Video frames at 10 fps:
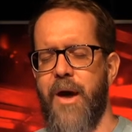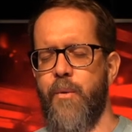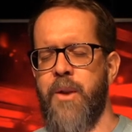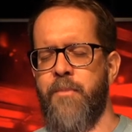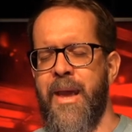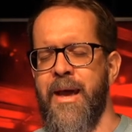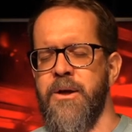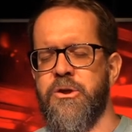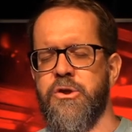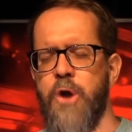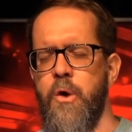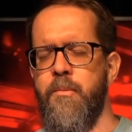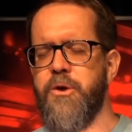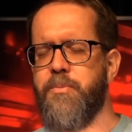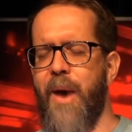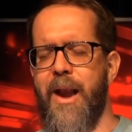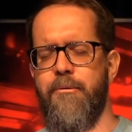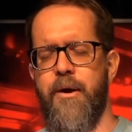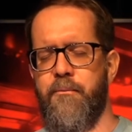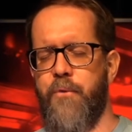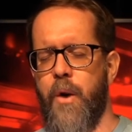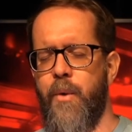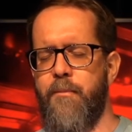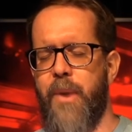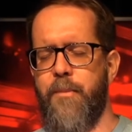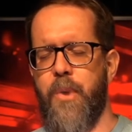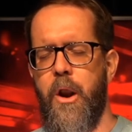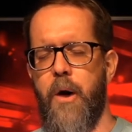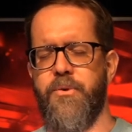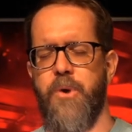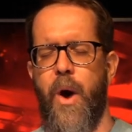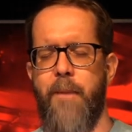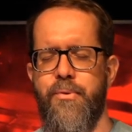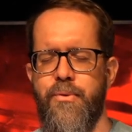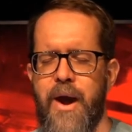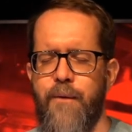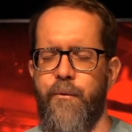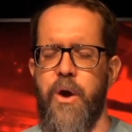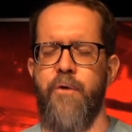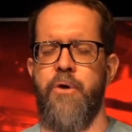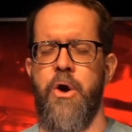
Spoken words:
that we'd be so much better at following people up. So I pray for your